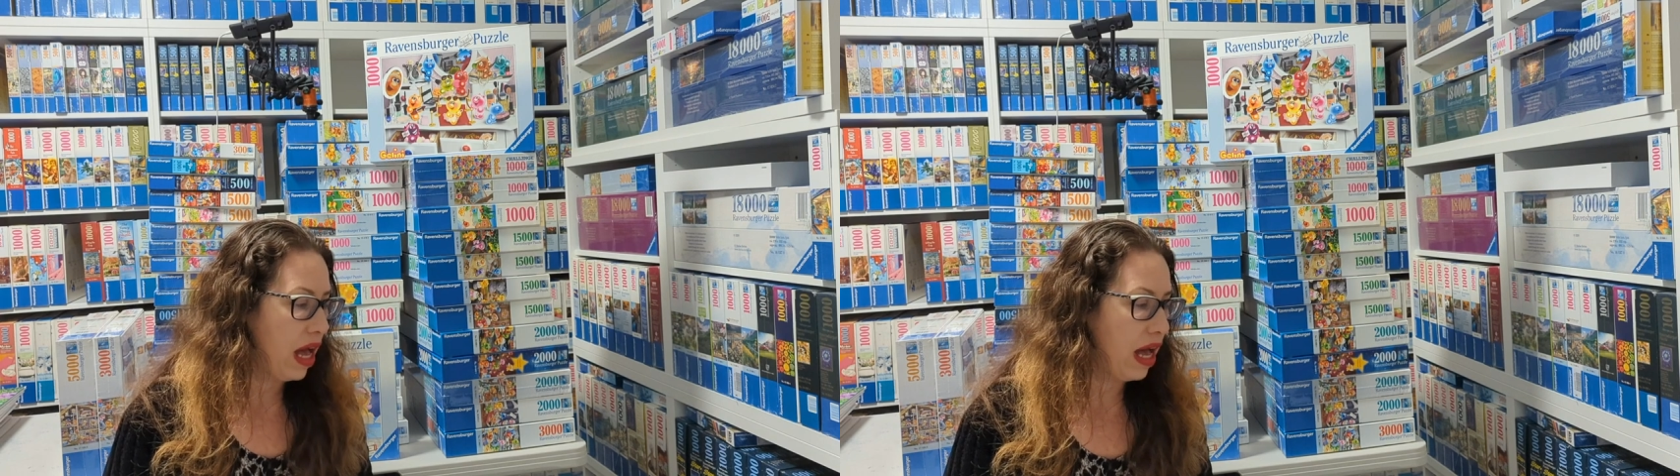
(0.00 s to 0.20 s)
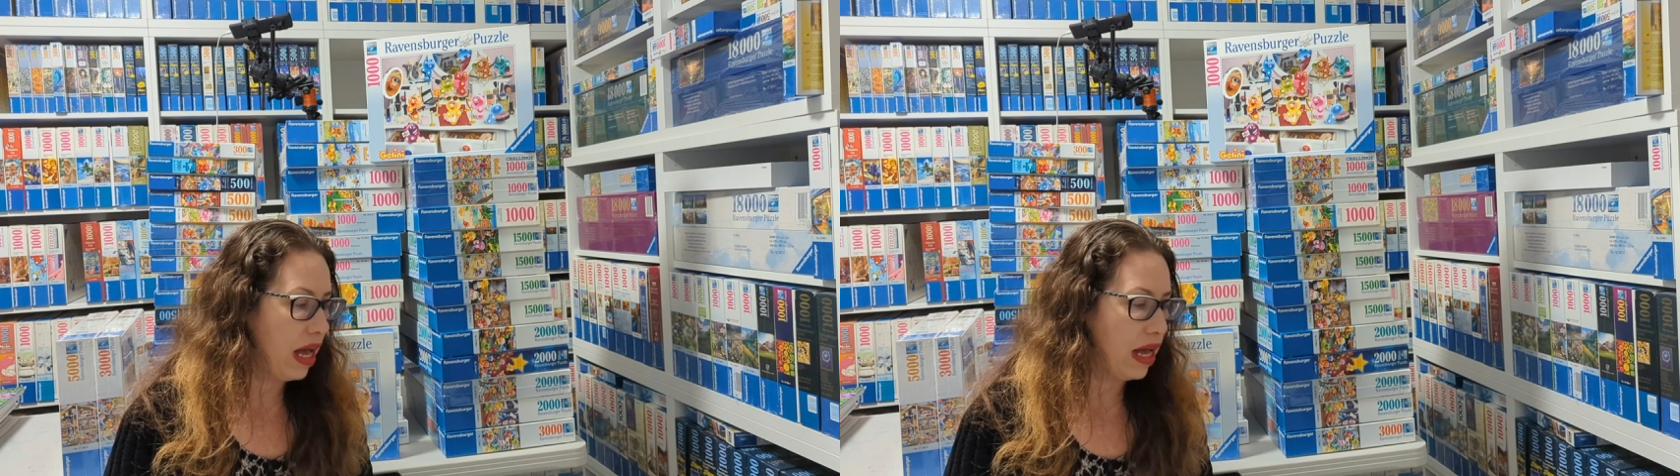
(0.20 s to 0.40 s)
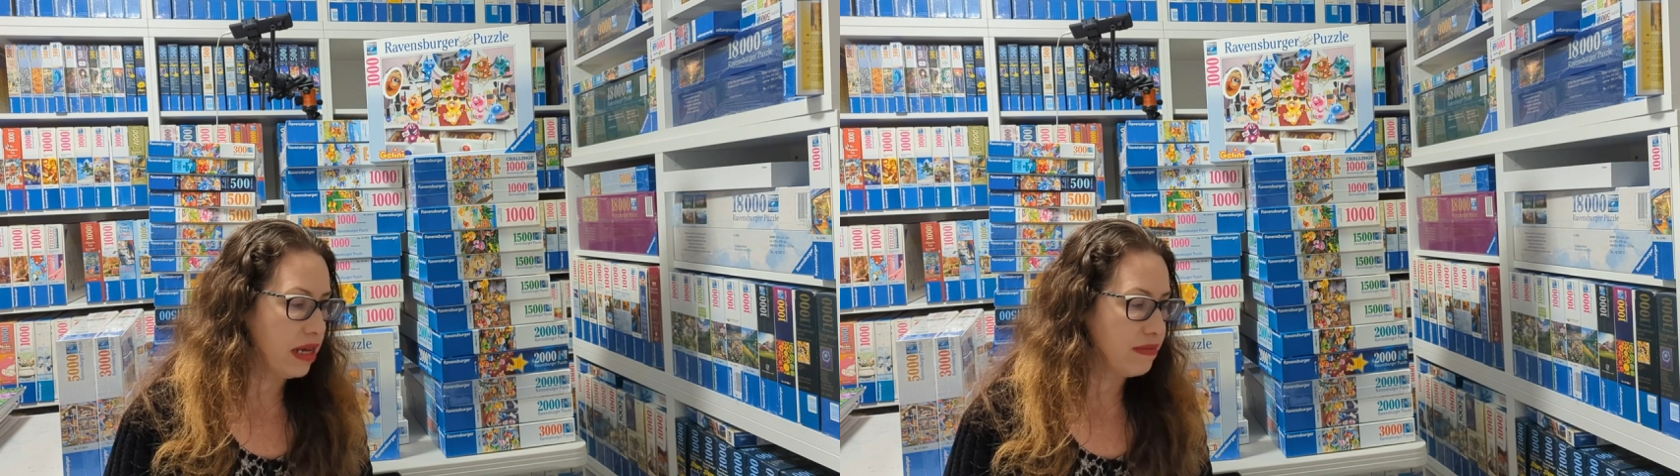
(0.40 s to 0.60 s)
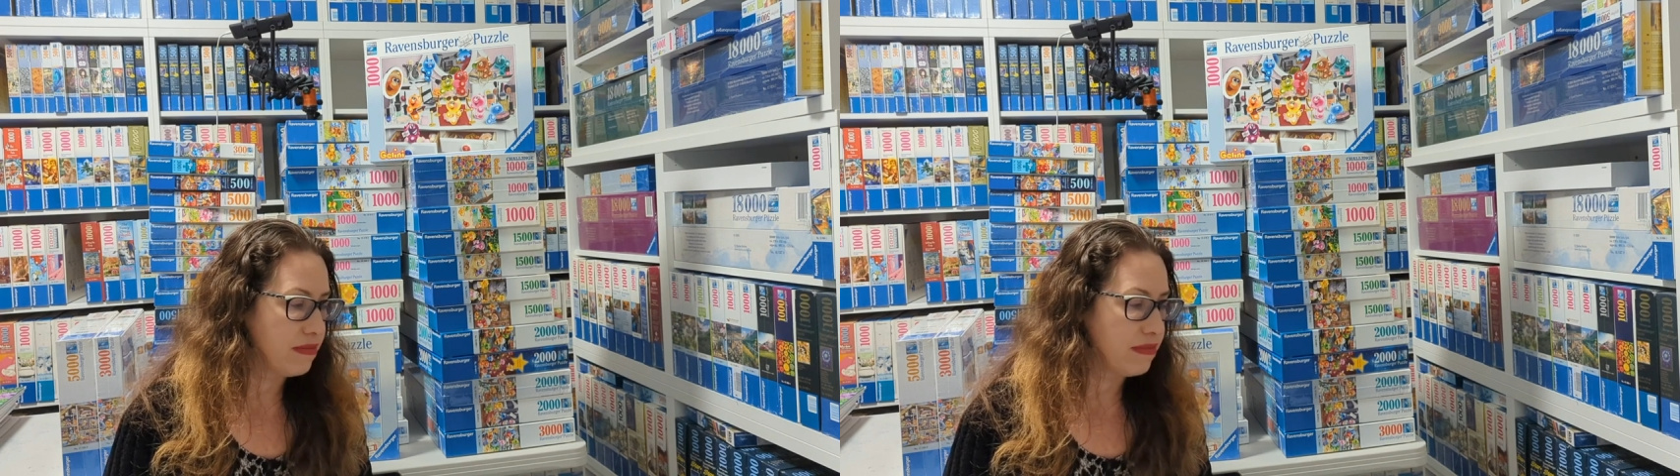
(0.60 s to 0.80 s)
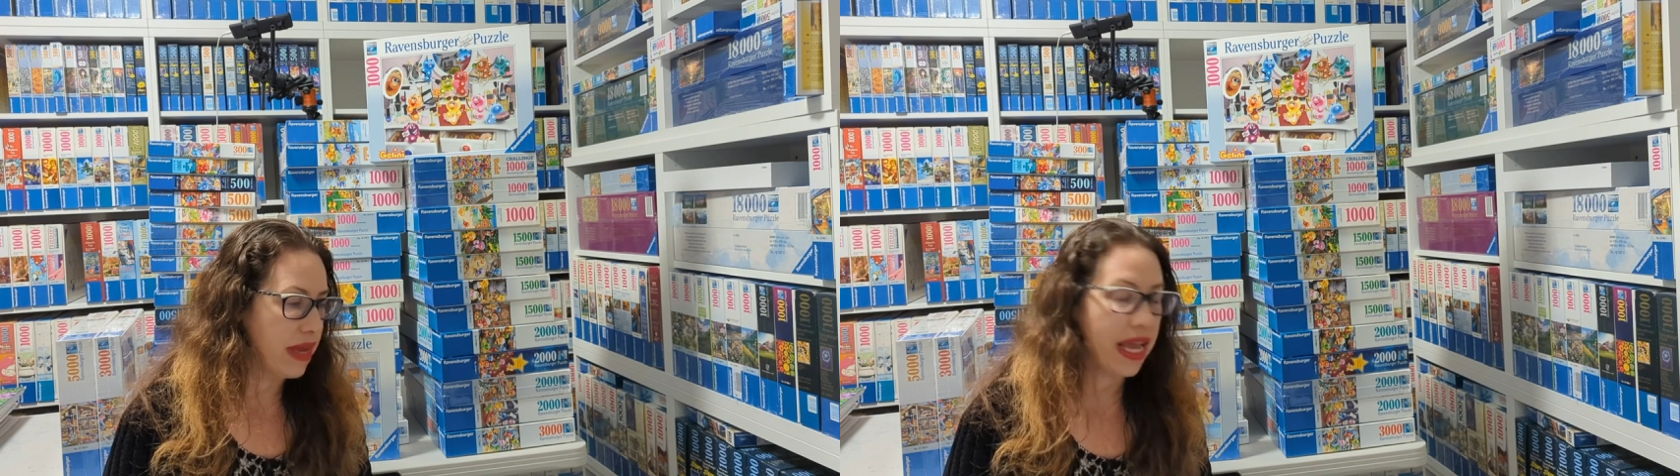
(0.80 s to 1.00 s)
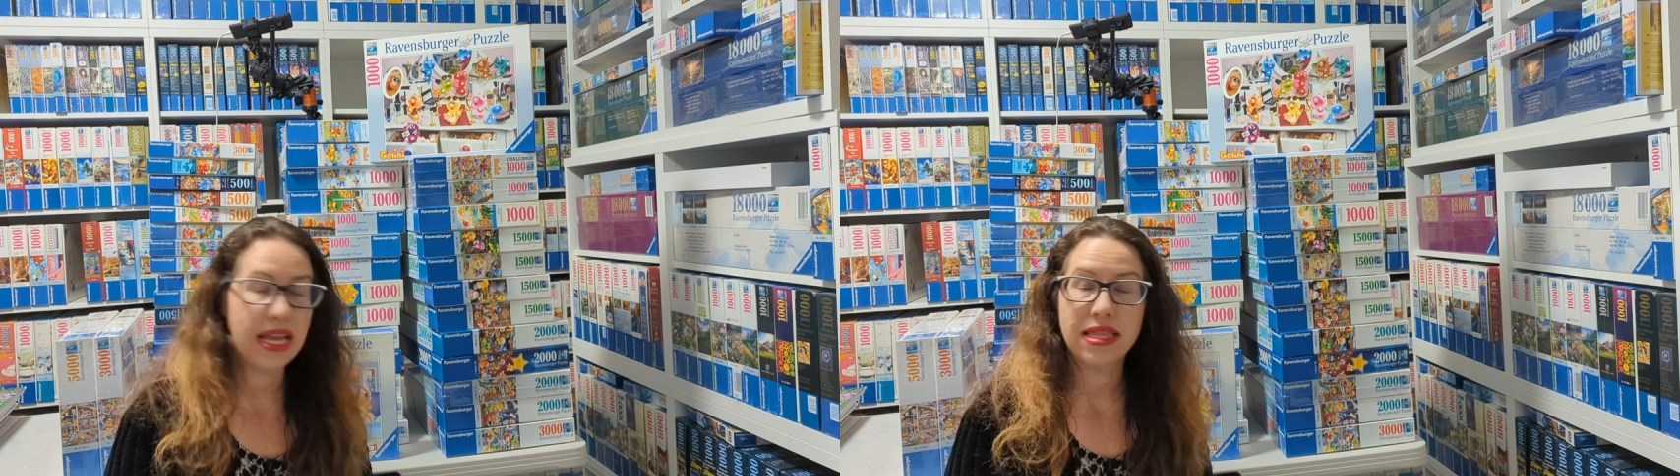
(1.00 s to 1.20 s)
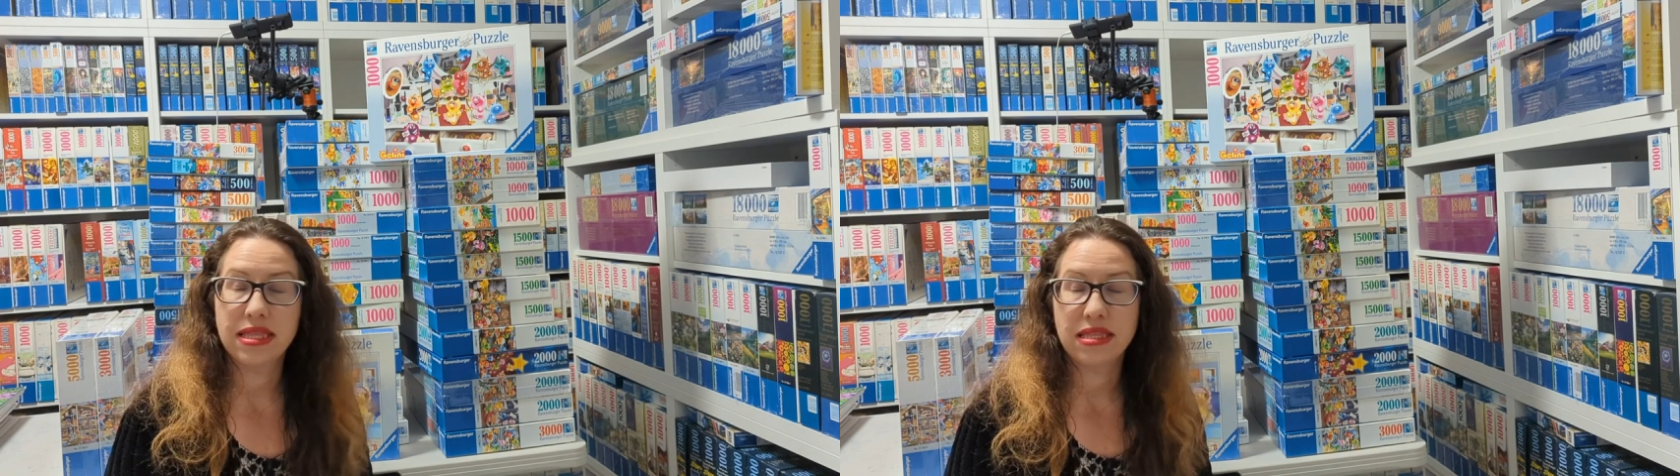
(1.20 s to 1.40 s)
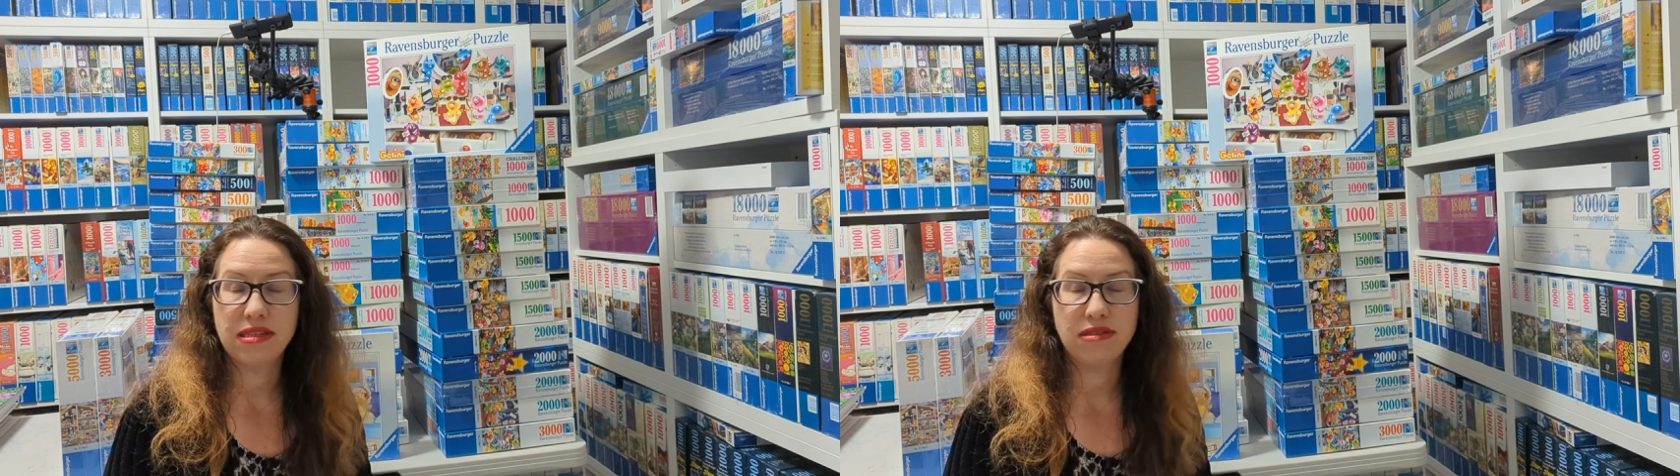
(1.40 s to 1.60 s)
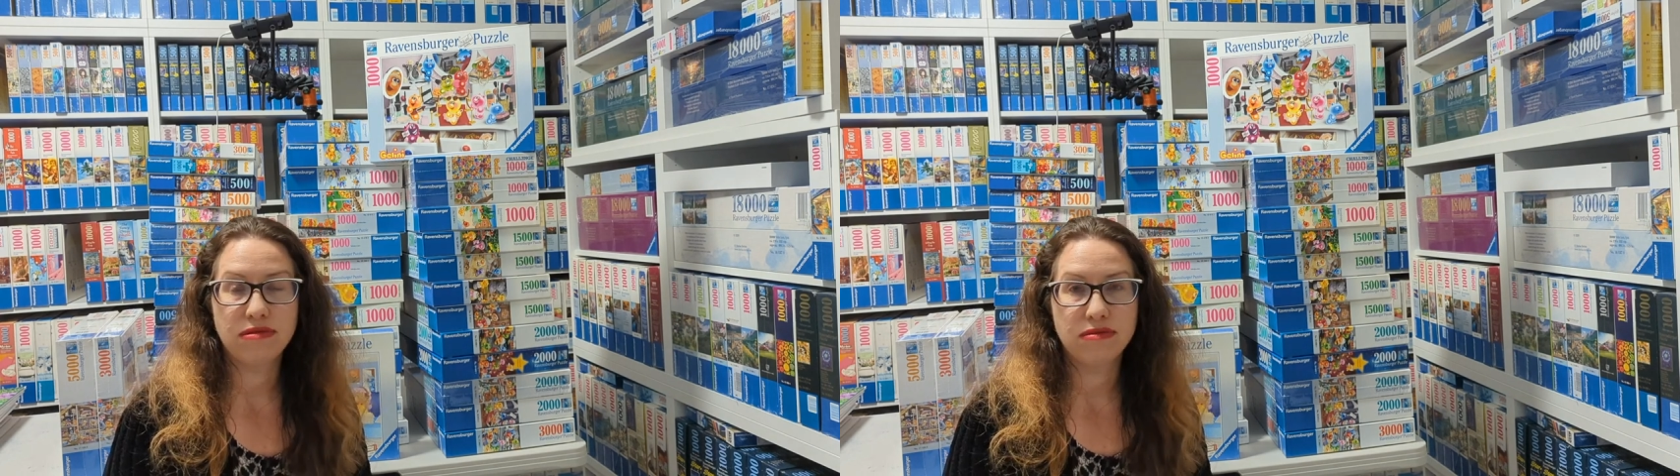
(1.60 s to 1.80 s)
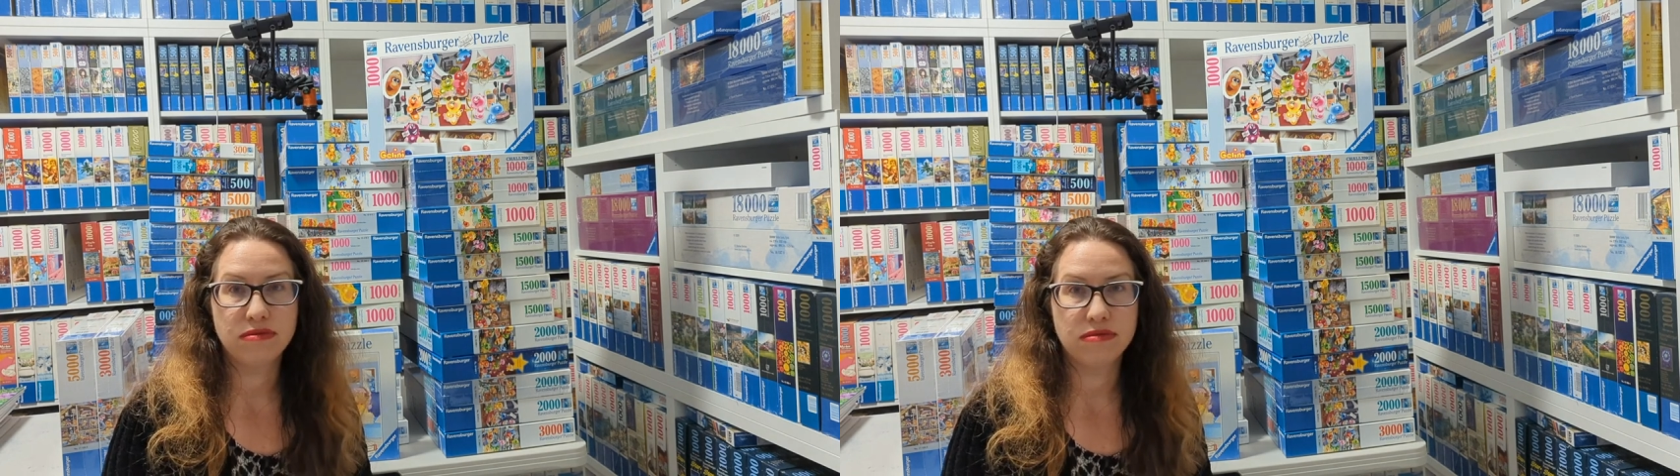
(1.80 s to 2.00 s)
Um, and
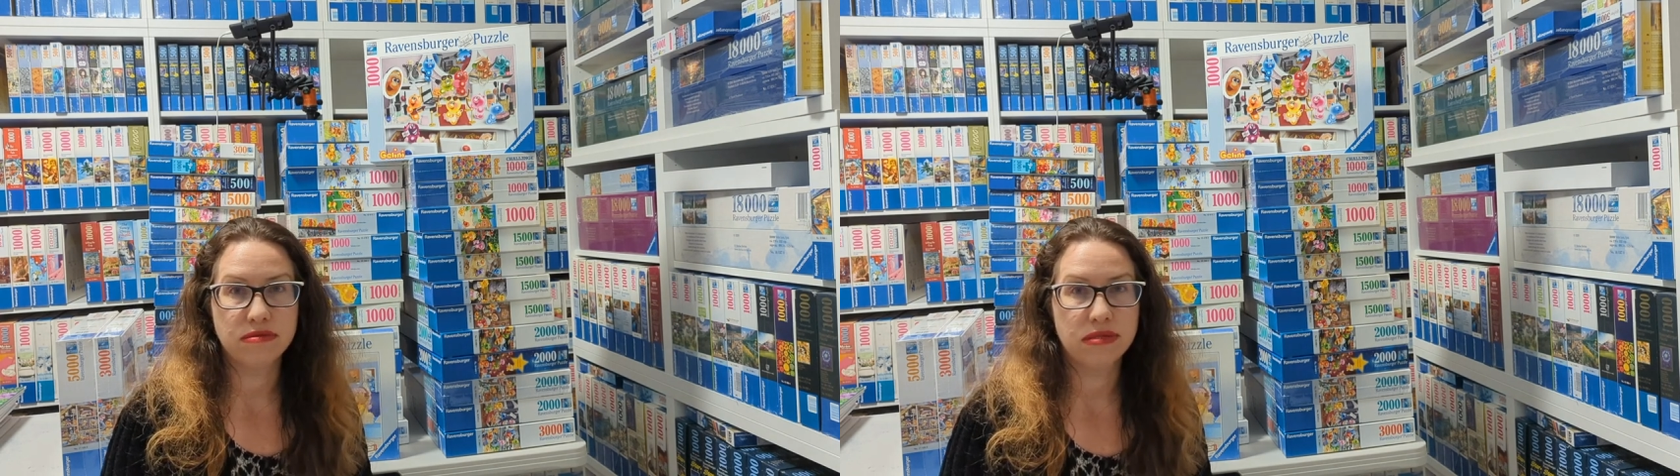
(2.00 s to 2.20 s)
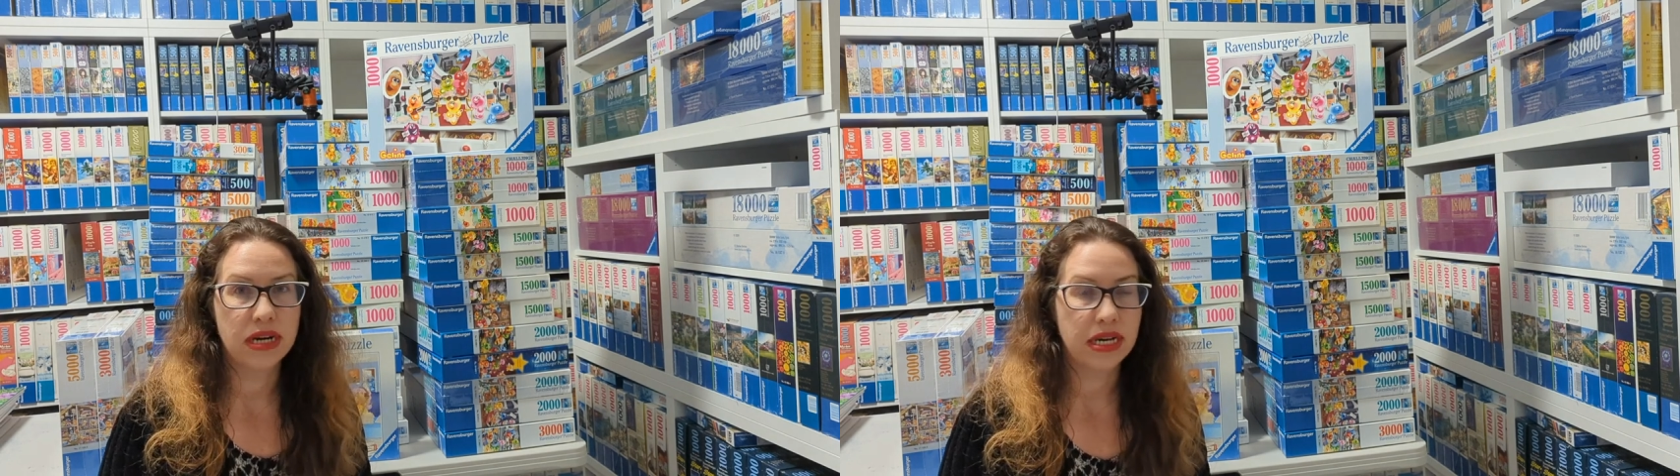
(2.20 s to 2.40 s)
you,